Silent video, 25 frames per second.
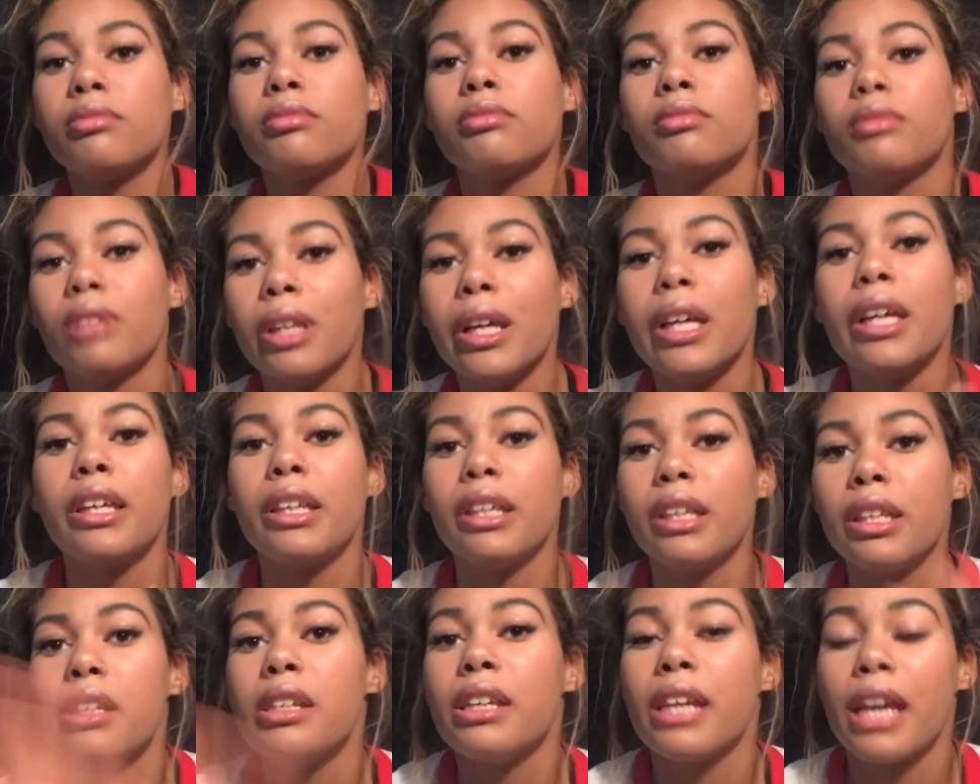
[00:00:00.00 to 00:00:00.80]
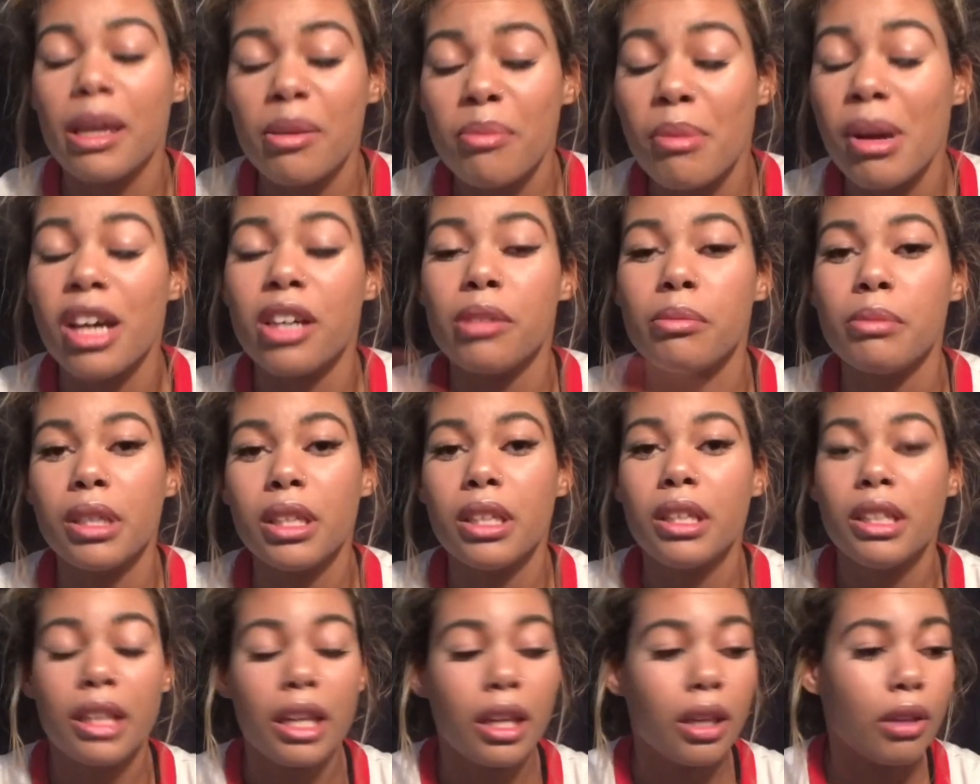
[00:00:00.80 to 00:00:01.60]
like, he came at me.
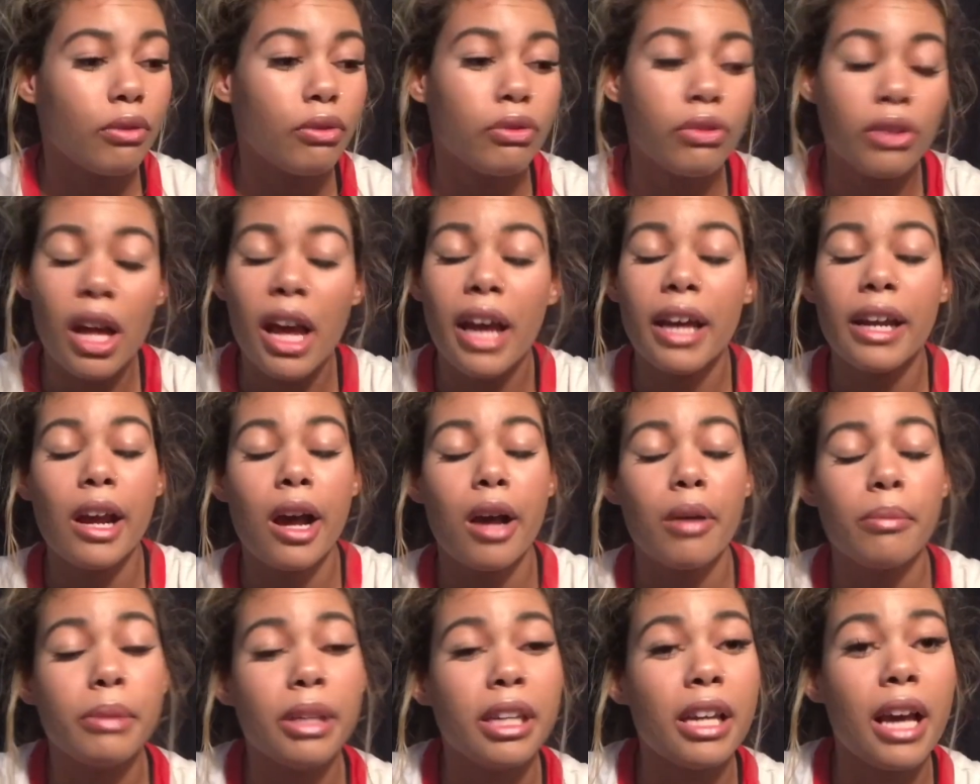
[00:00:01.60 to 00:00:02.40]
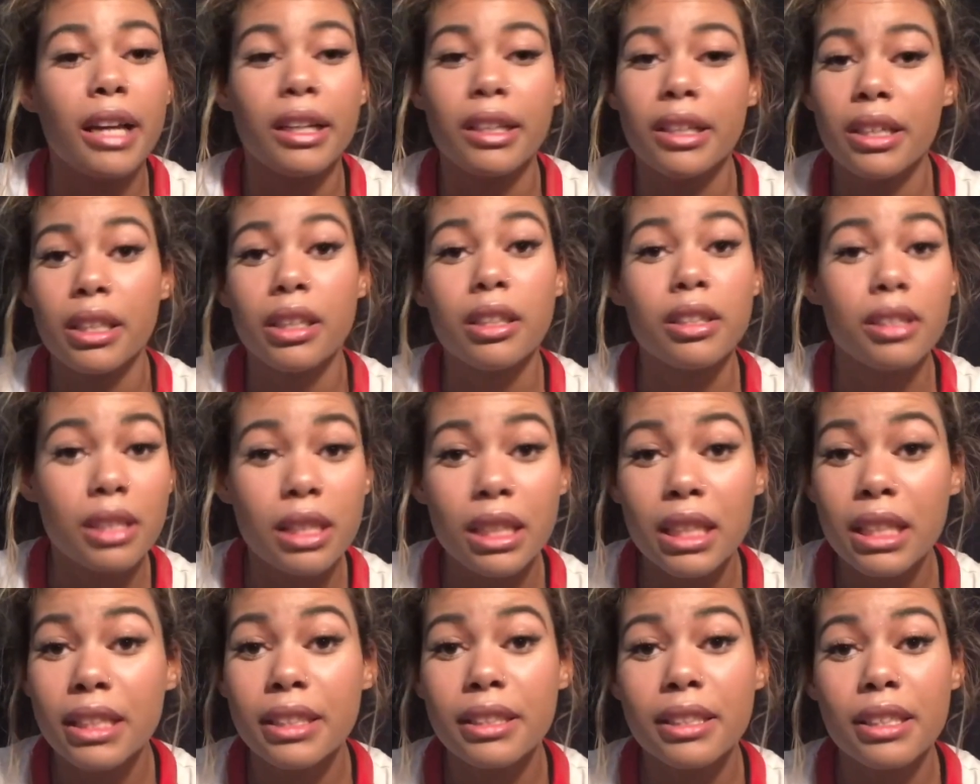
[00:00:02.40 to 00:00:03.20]
He came flying at me. I could have
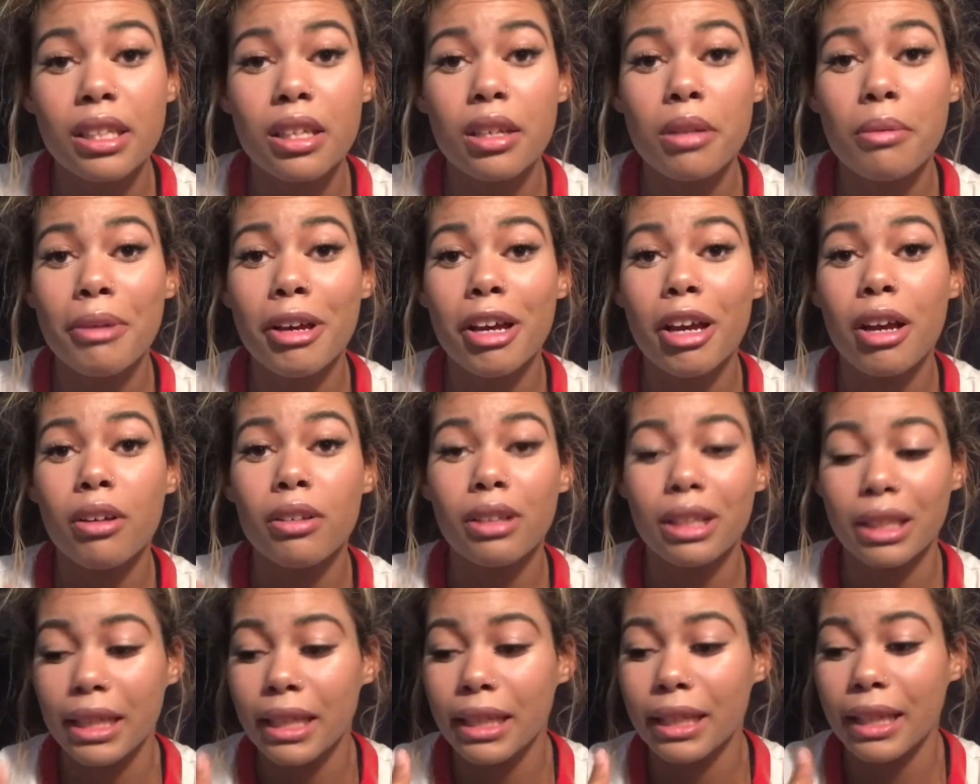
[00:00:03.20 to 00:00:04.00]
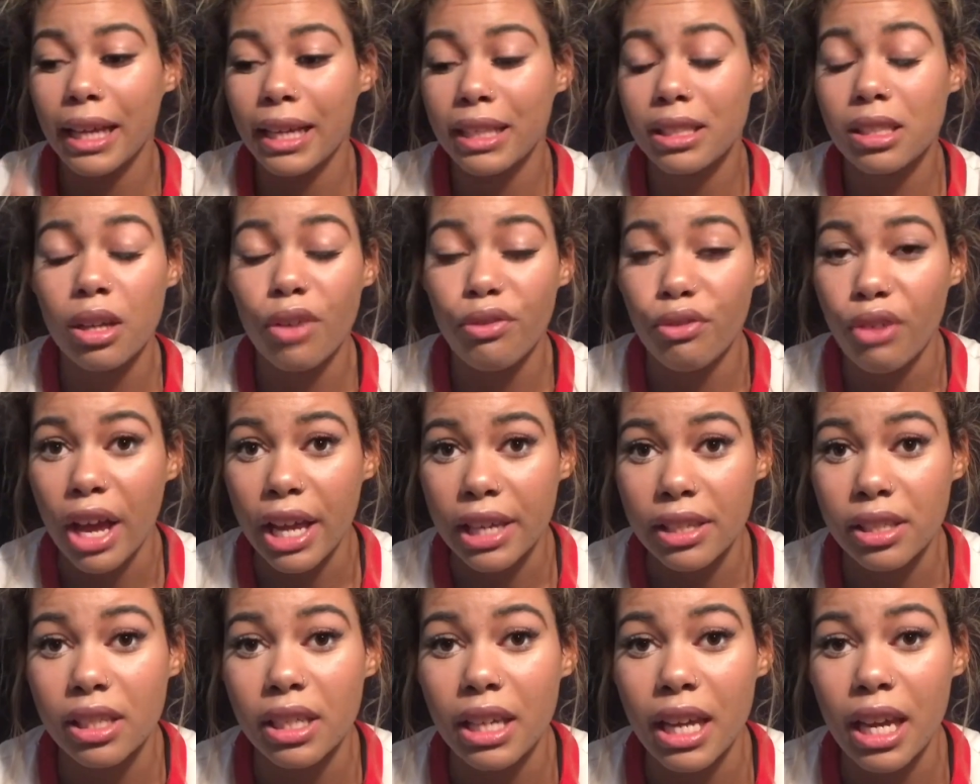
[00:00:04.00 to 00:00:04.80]
sneezed him out. Like, that's how
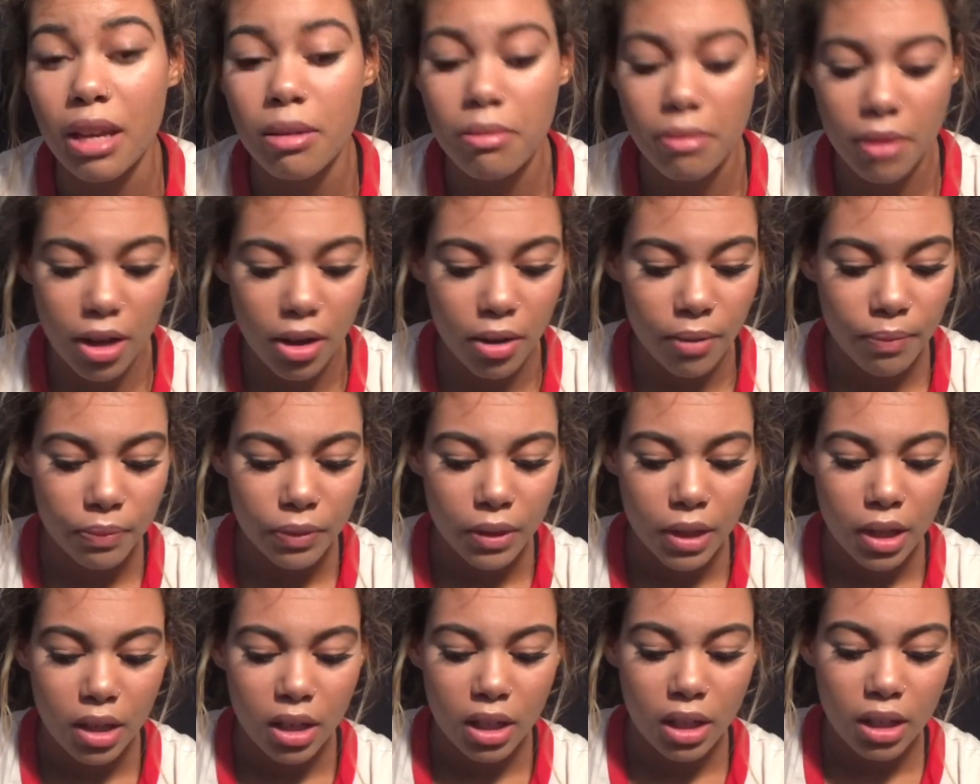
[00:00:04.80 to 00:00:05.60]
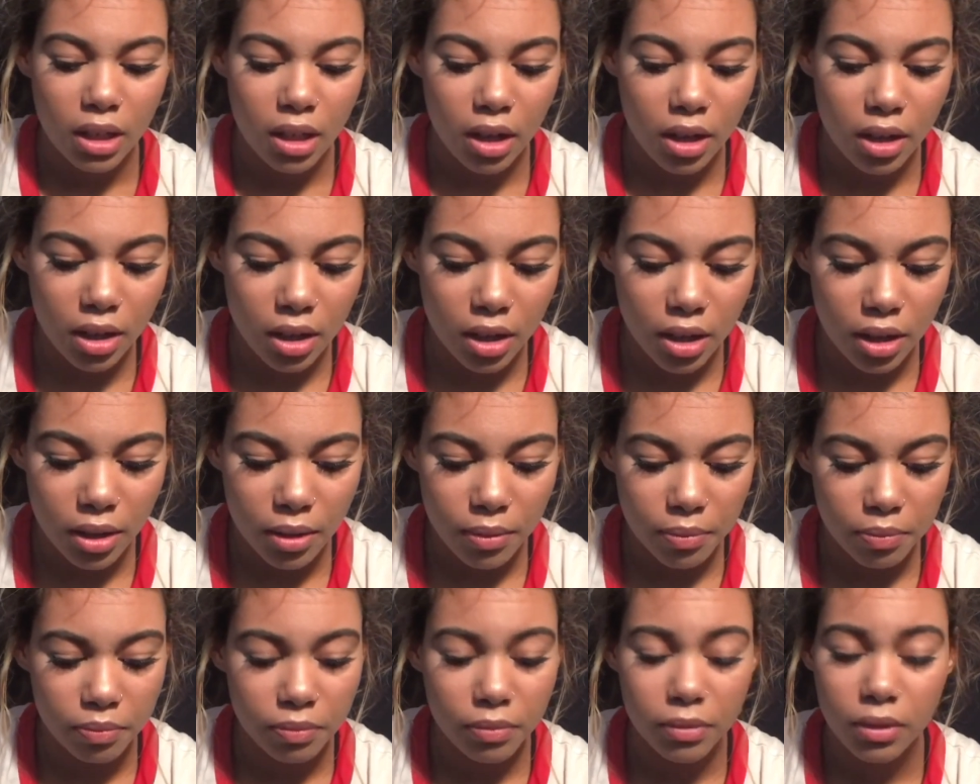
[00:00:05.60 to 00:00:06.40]
fast he came out.
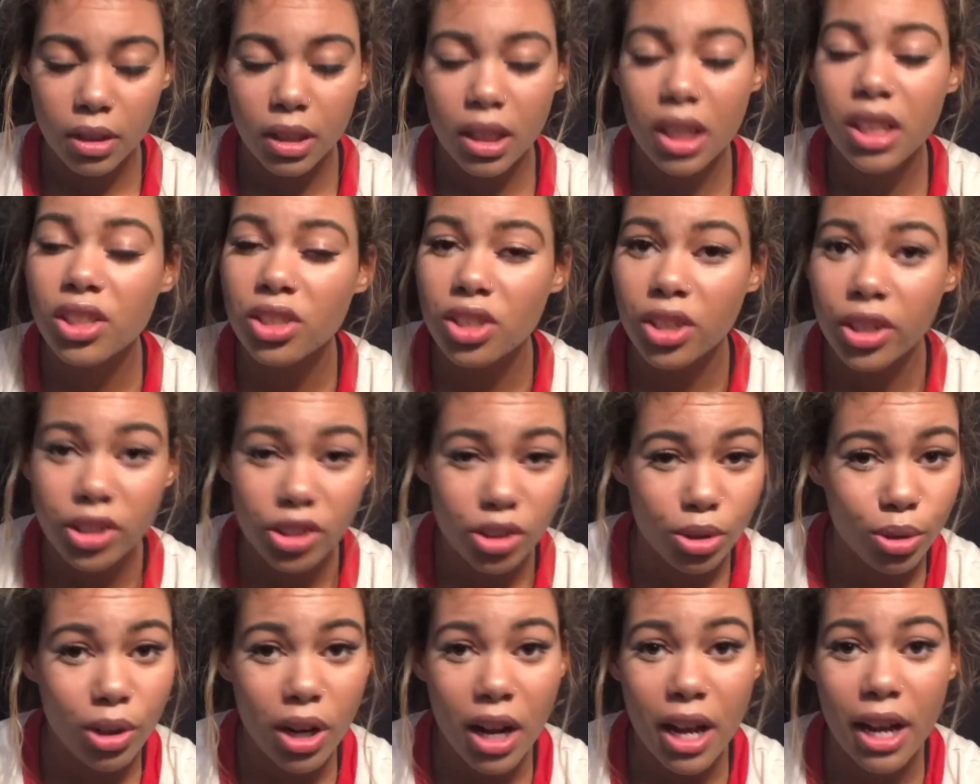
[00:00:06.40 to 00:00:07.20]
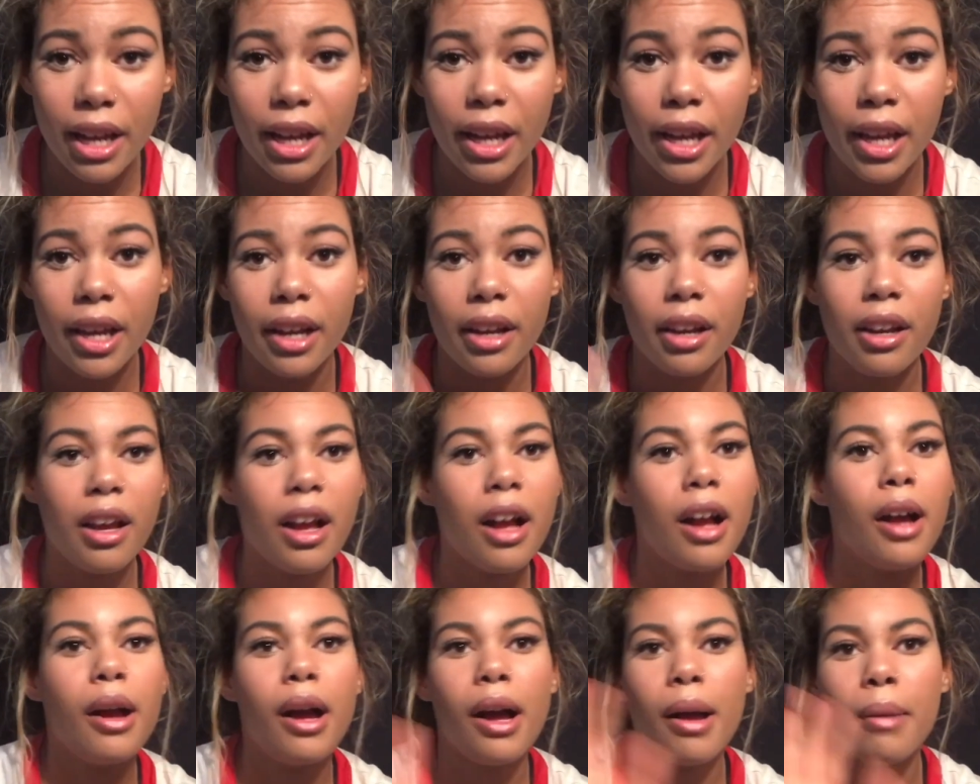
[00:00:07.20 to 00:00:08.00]
He starts crying.
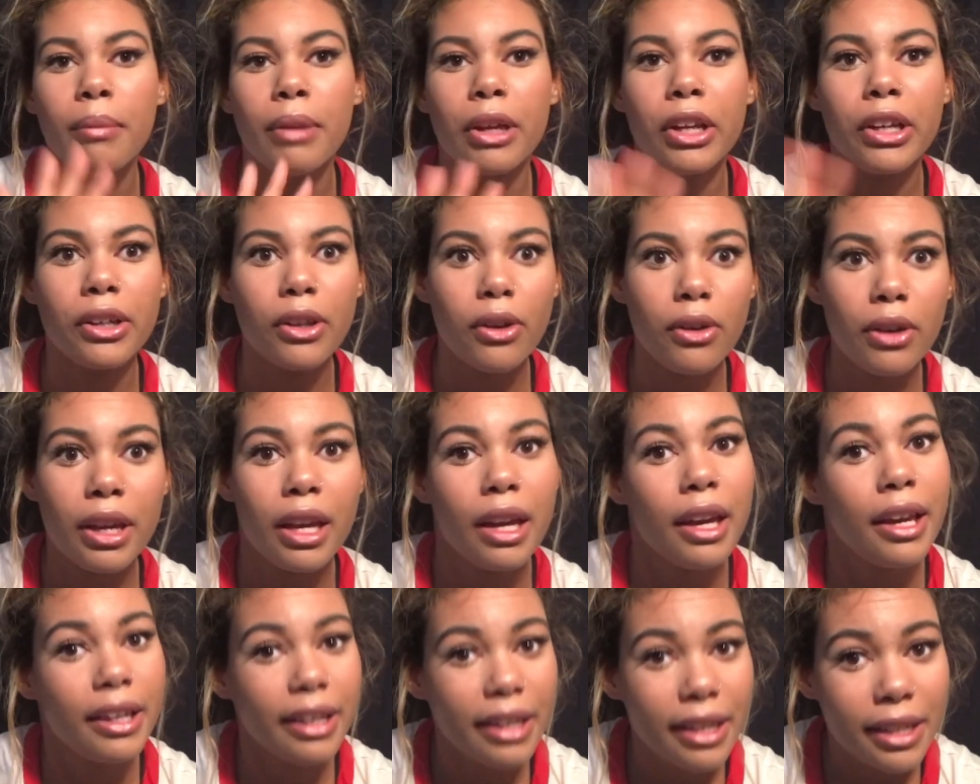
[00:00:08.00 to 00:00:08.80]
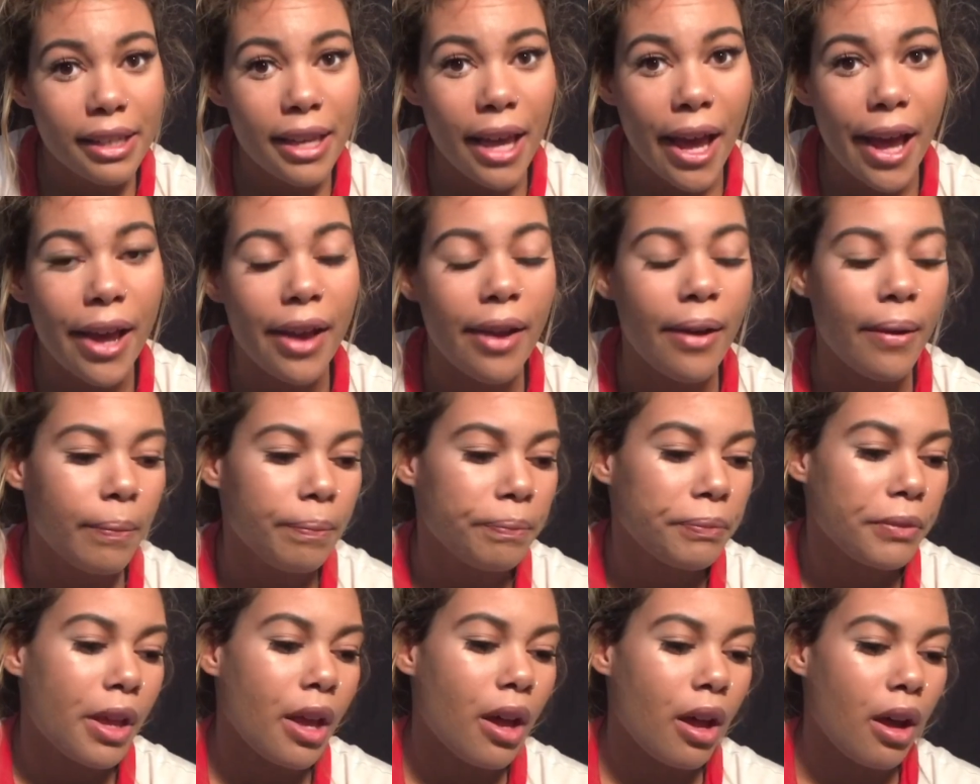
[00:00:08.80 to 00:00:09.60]
I'm like, okay, yay.
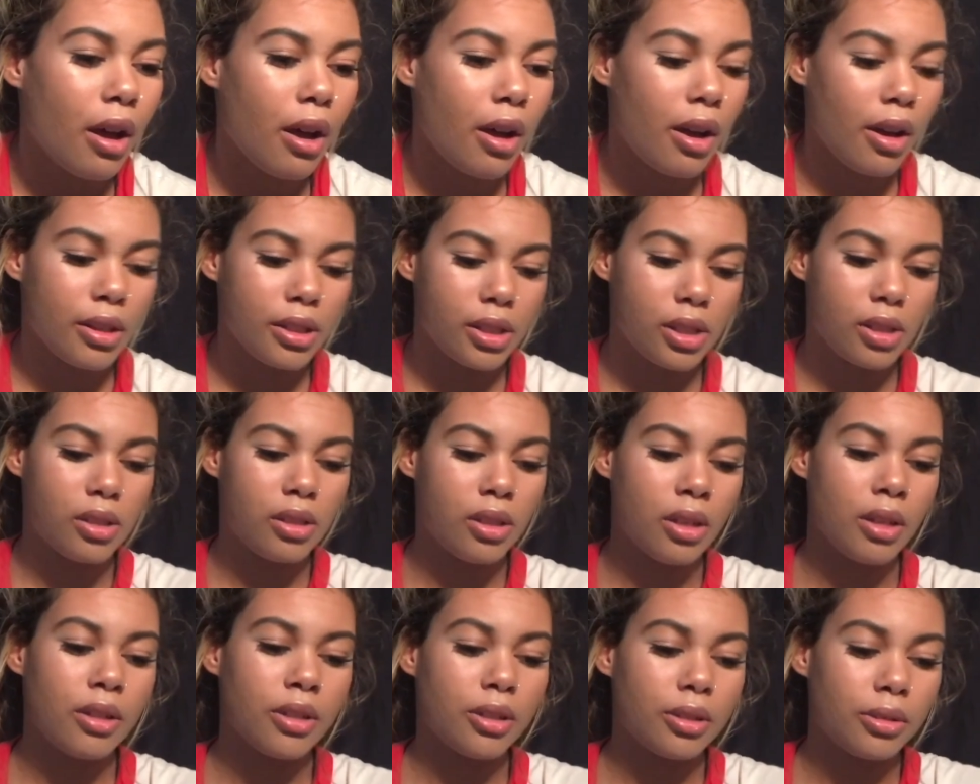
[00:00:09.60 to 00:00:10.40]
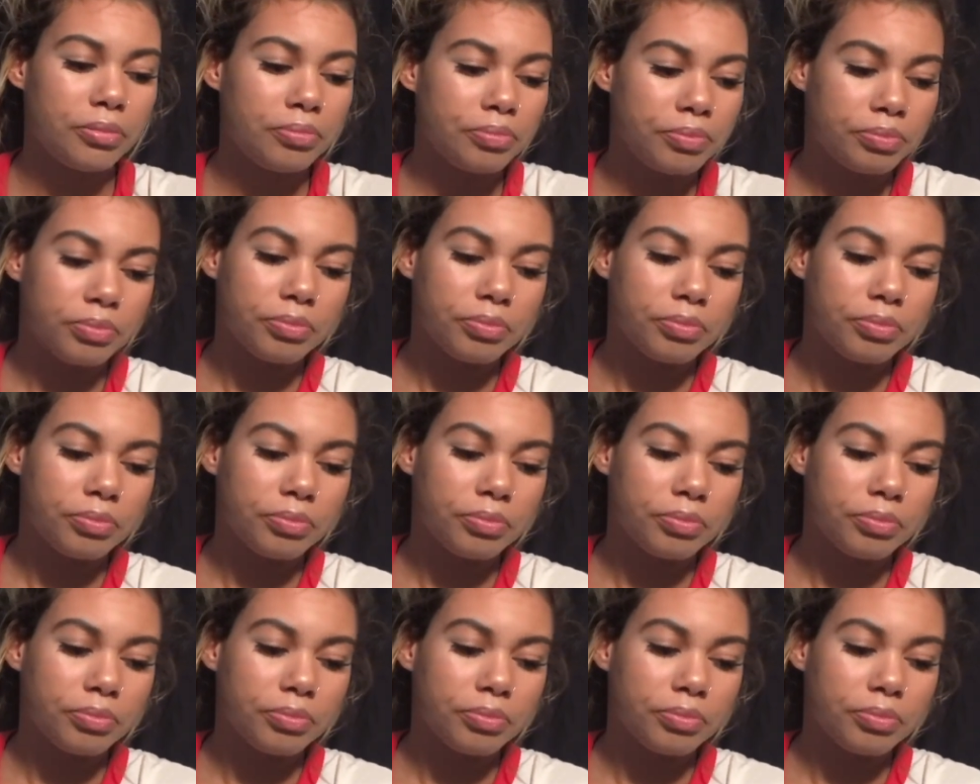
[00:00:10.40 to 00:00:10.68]
So